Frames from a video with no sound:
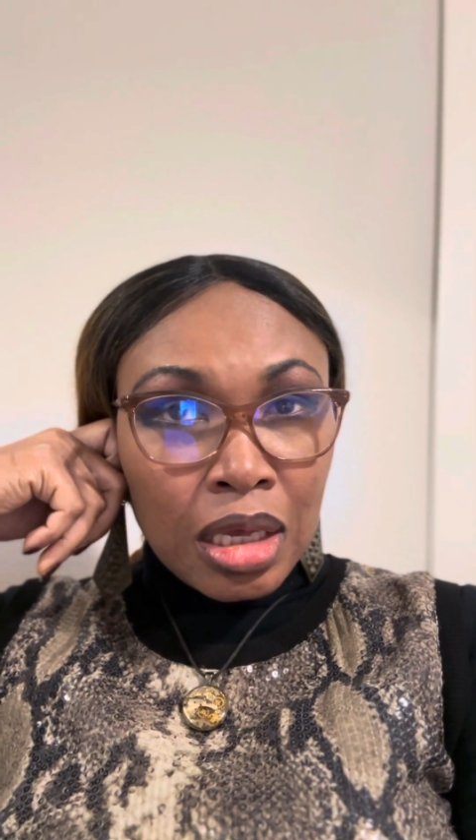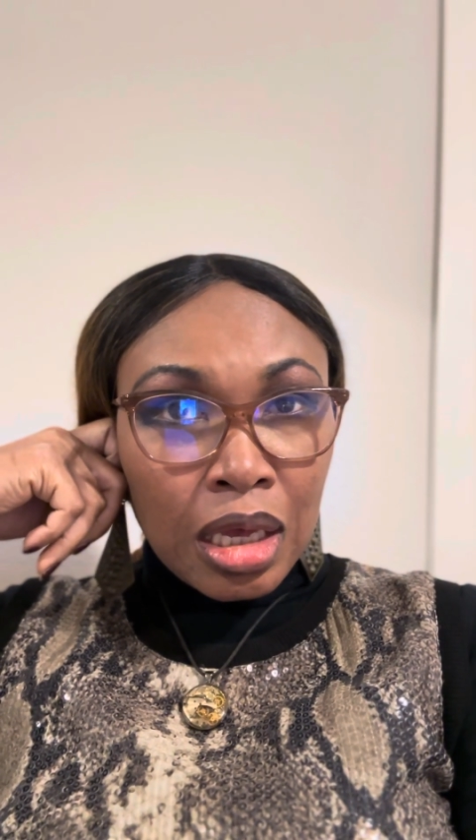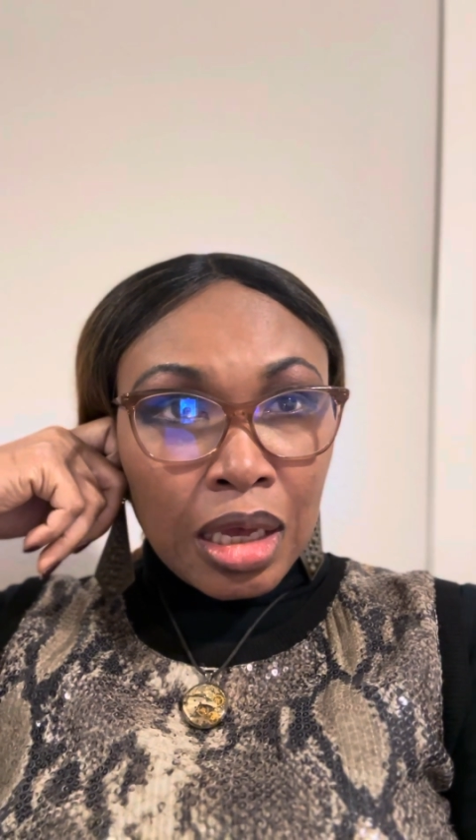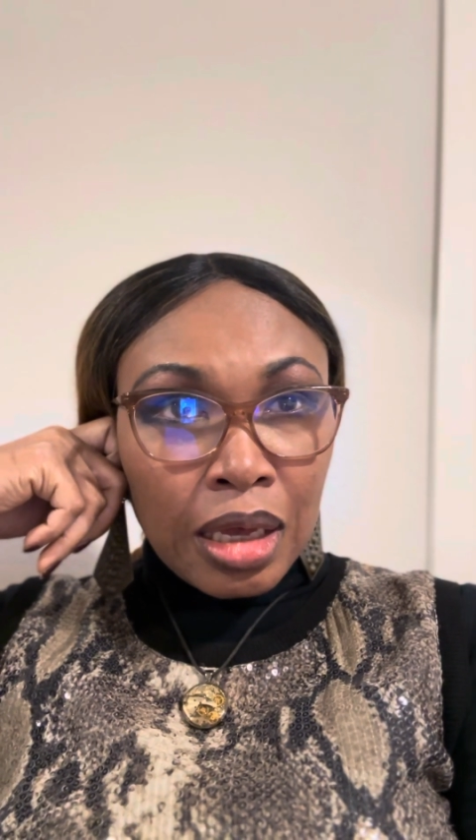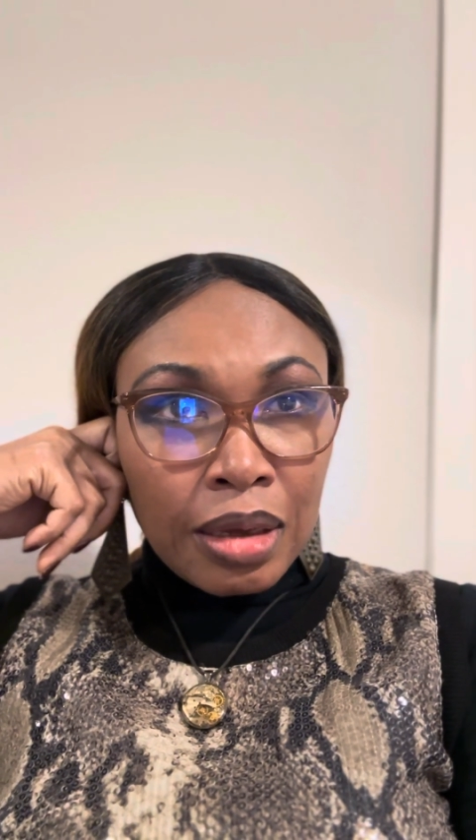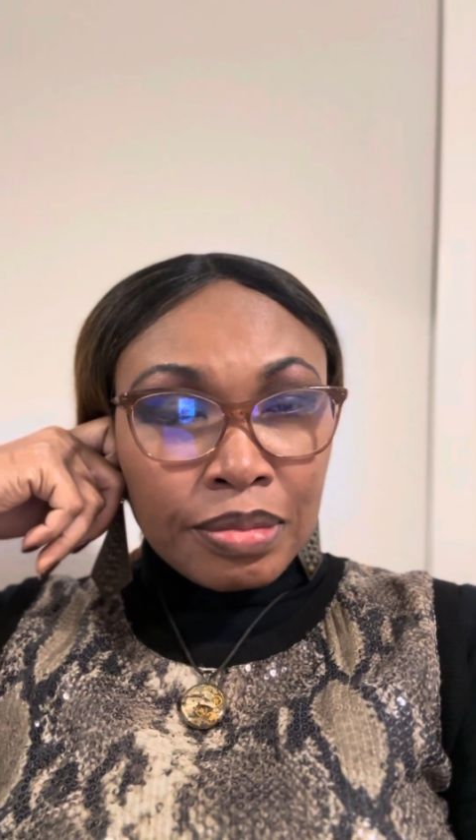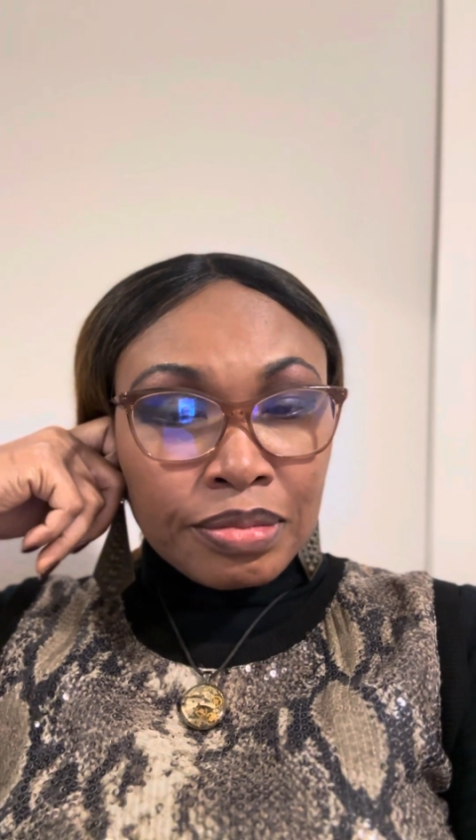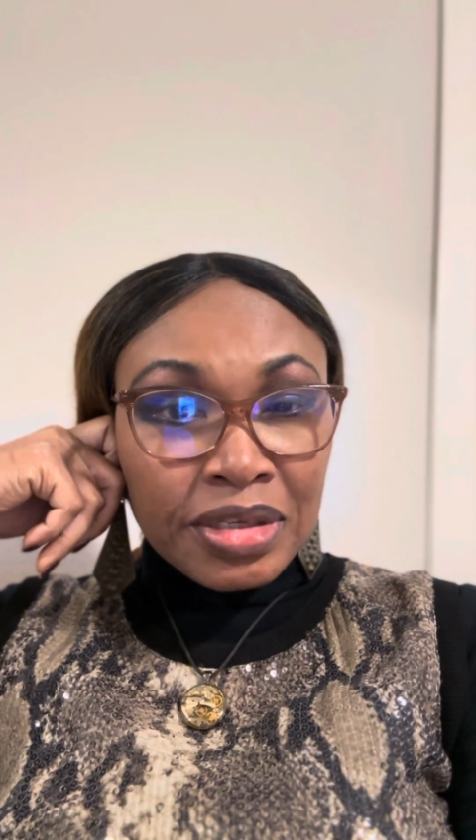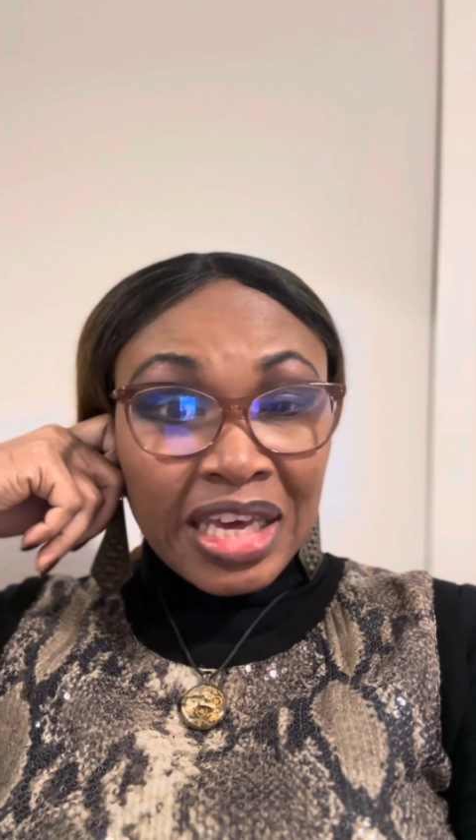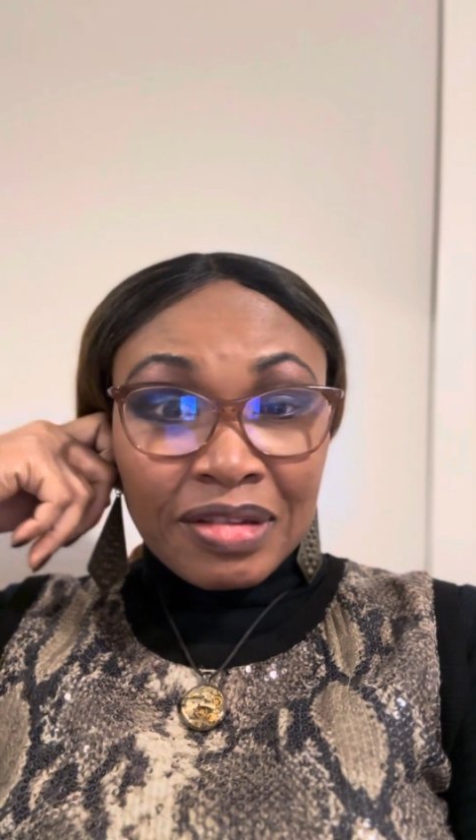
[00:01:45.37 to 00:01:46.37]
um,
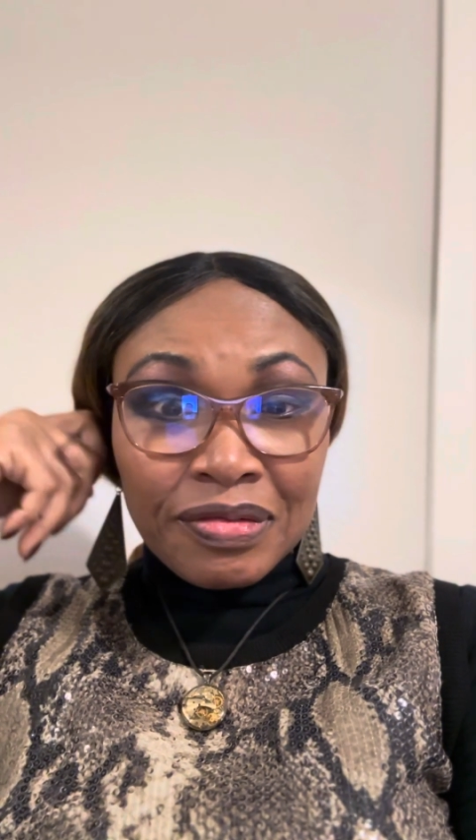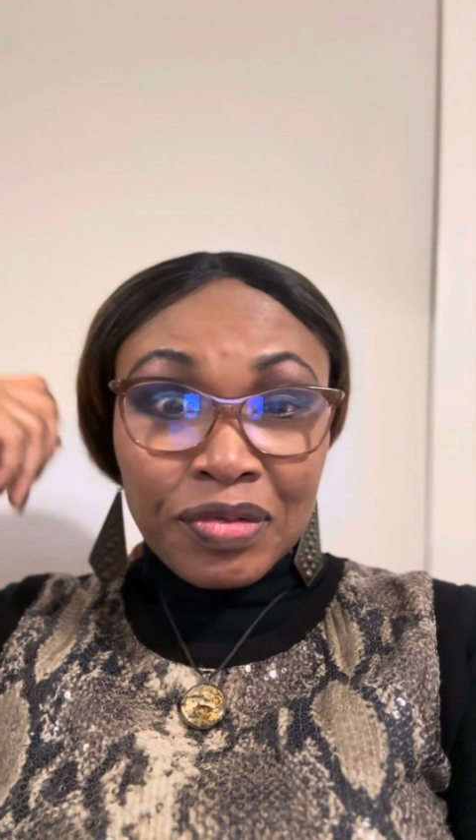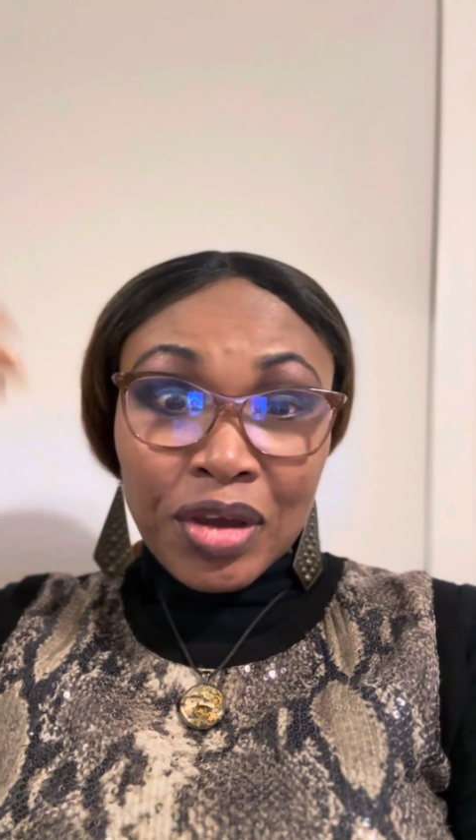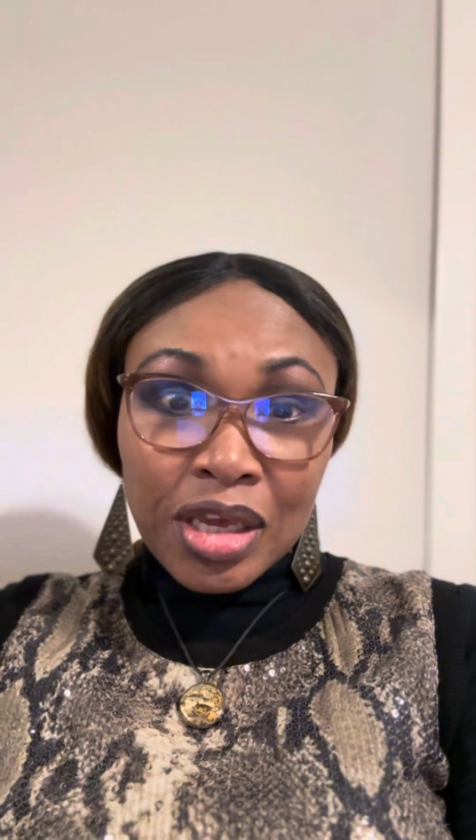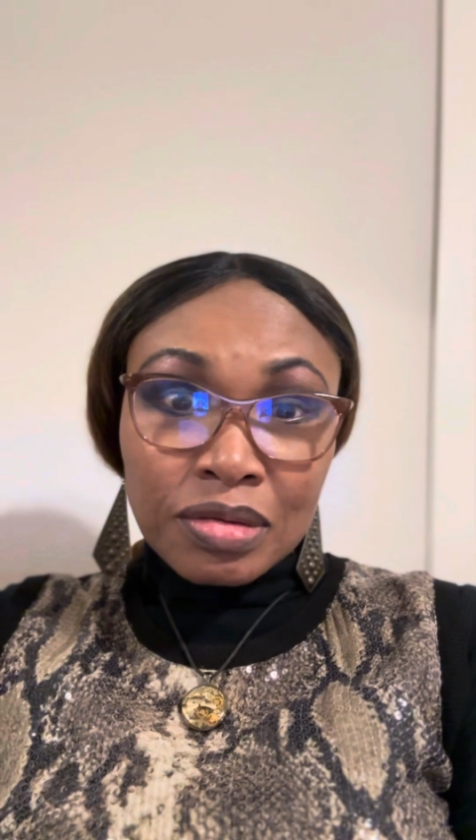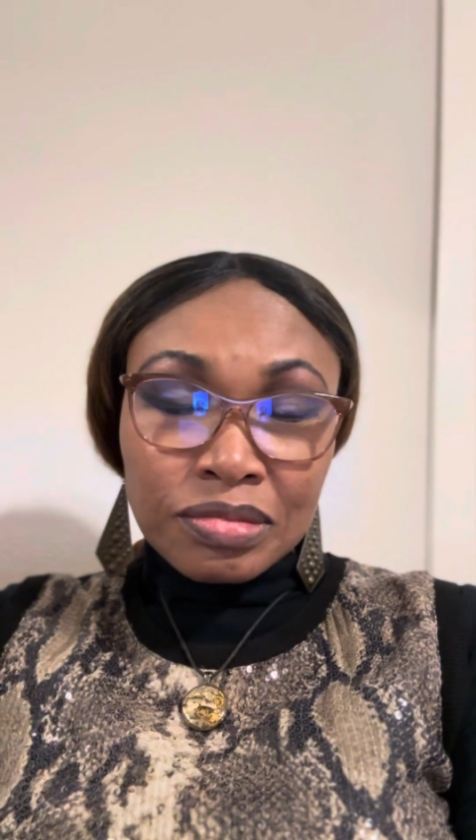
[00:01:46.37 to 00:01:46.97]
get free.